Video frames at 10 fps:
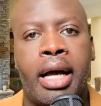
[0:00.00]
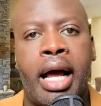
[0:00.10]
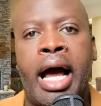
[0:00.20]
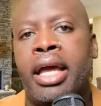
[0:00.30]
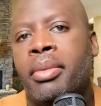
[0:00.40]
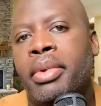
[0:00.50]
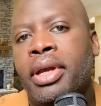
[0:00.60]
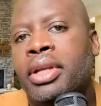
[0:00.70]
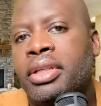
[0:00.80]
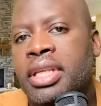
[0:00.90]
I am
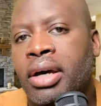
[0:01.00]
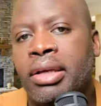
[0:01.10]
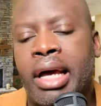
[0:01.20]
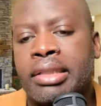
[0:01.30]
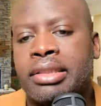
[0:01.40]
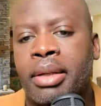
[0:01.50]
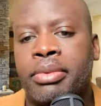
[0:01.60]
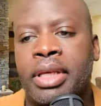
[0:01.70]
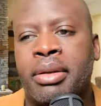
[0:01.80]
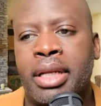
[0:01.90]
here to tell y'all something.